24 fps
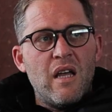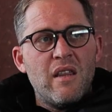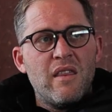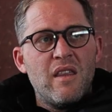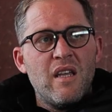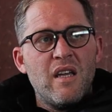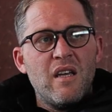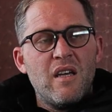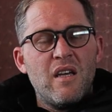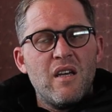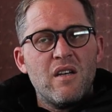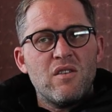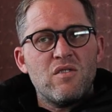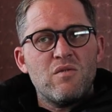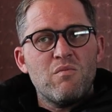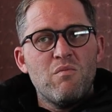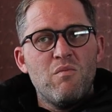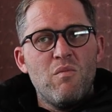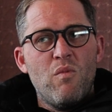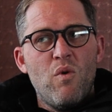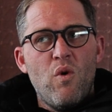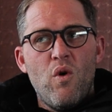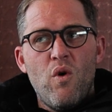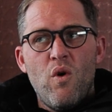I think it's
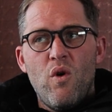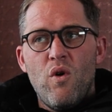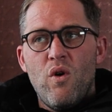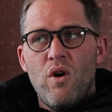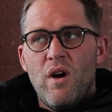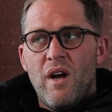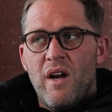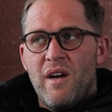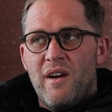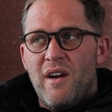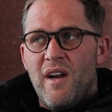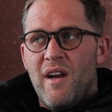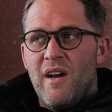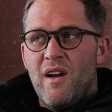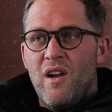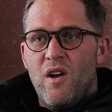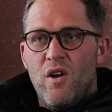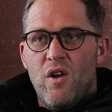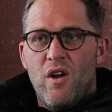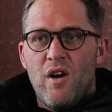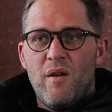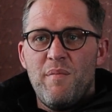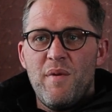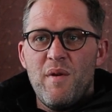more, and a
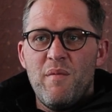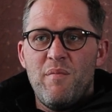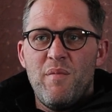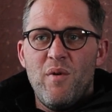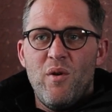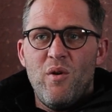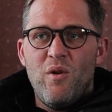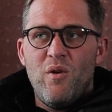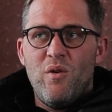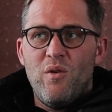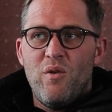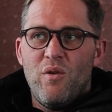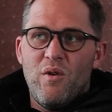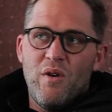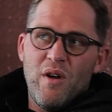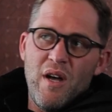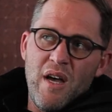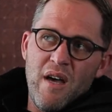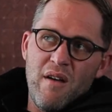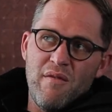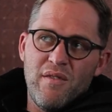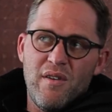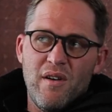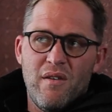lot of people
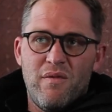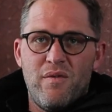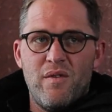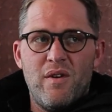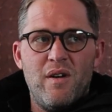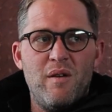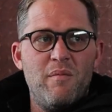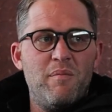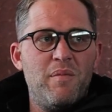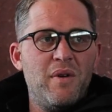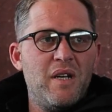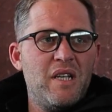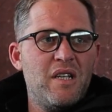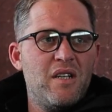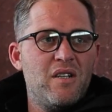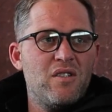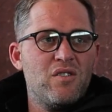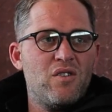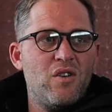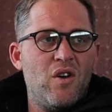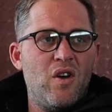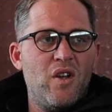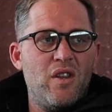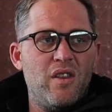have different
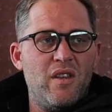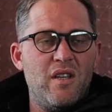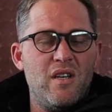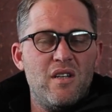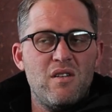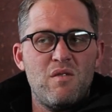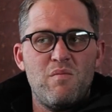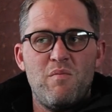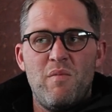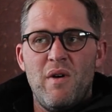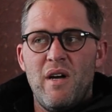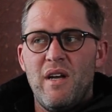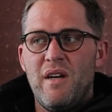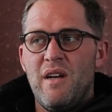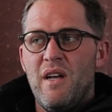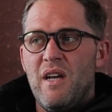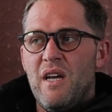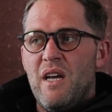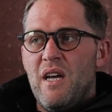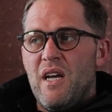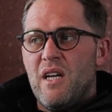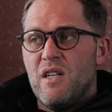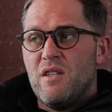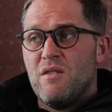opinions on this, but
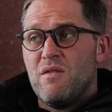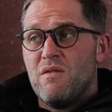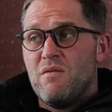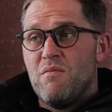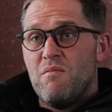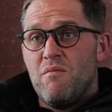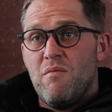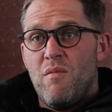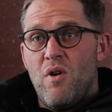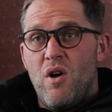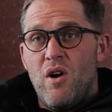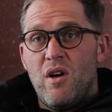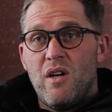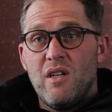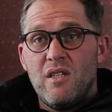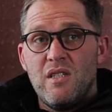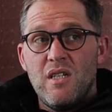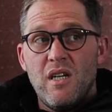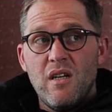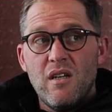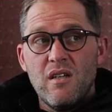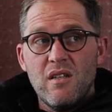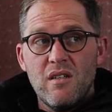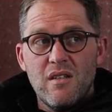it's
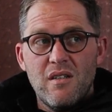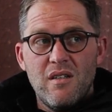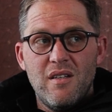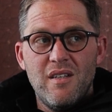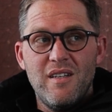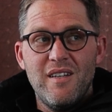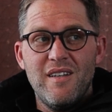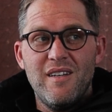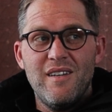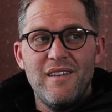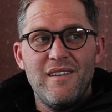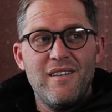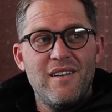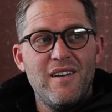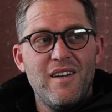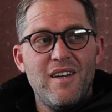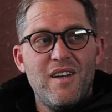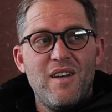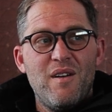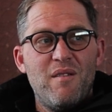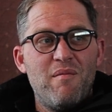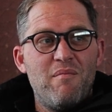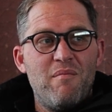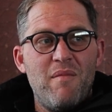marketing
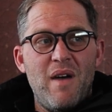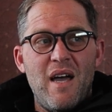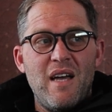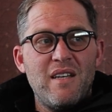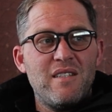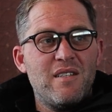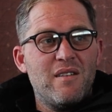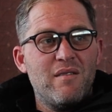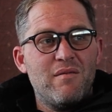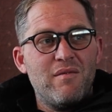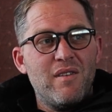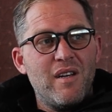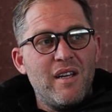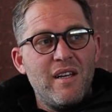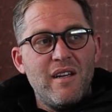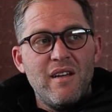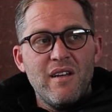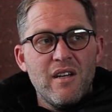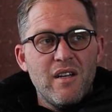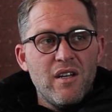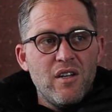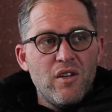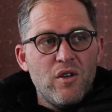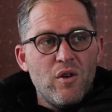
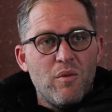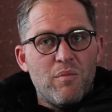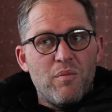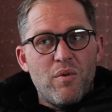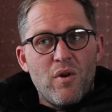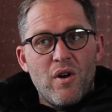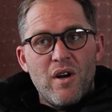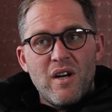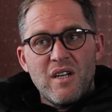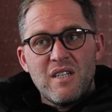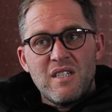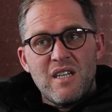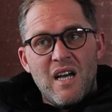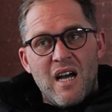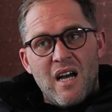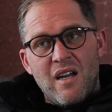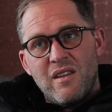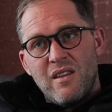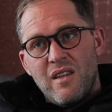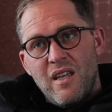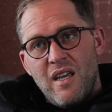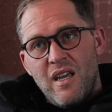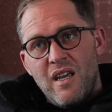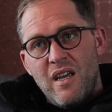massively. Your product's
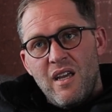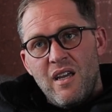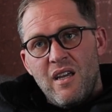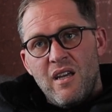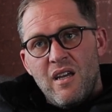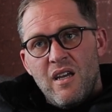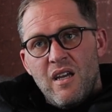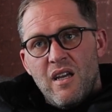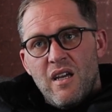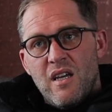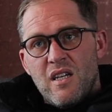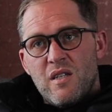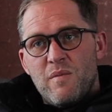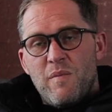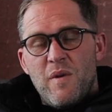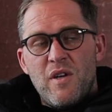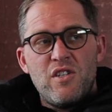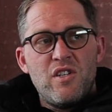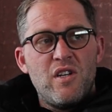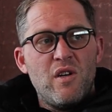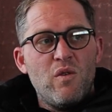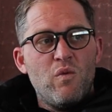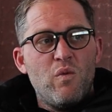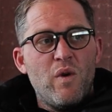out there,
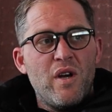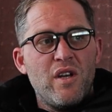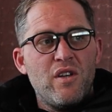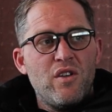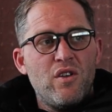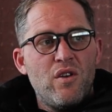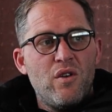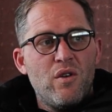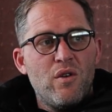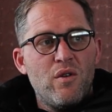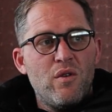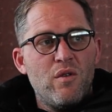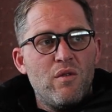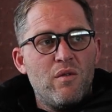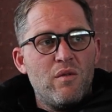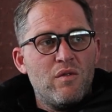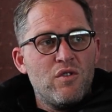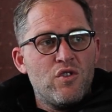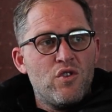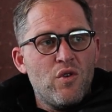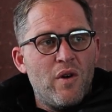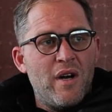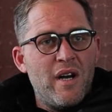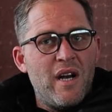especially when you
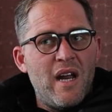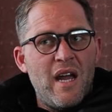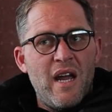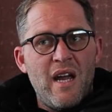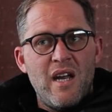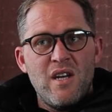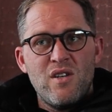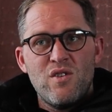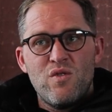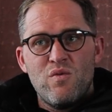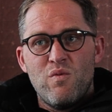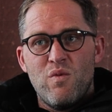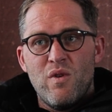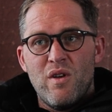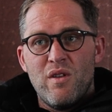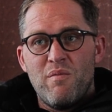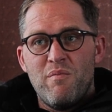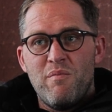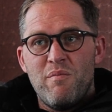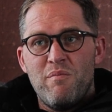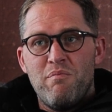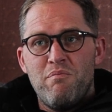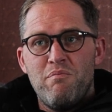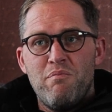join hands
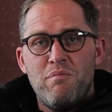with